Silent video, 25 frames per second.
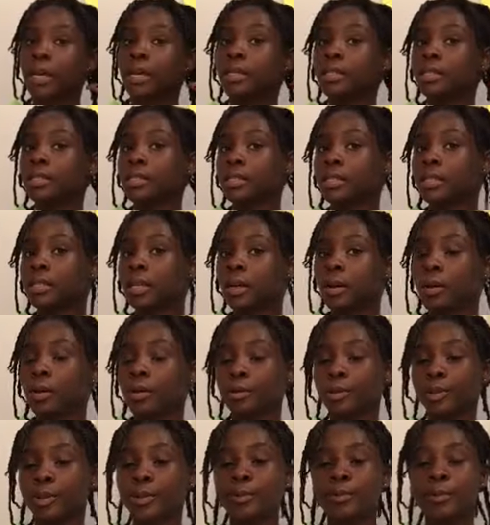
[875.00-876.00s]

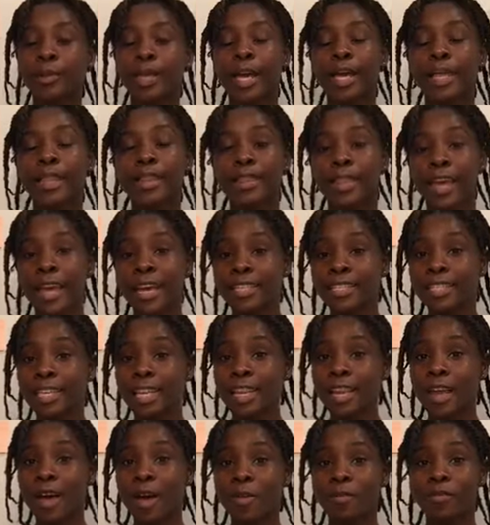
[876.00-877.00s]
So thanks a
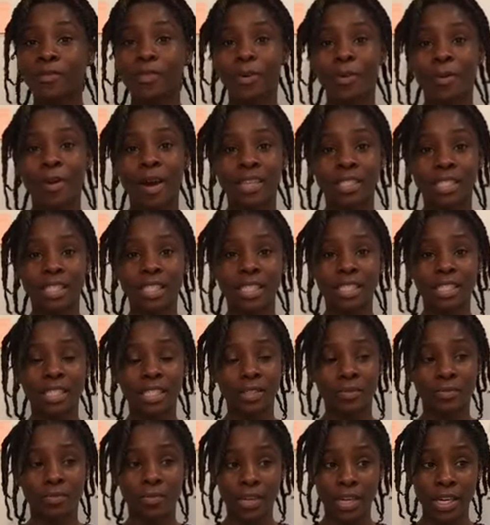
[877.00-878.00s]
lot for watching
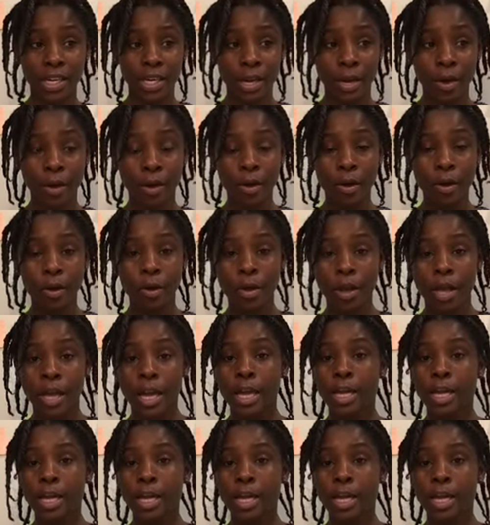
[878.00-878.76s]
this video.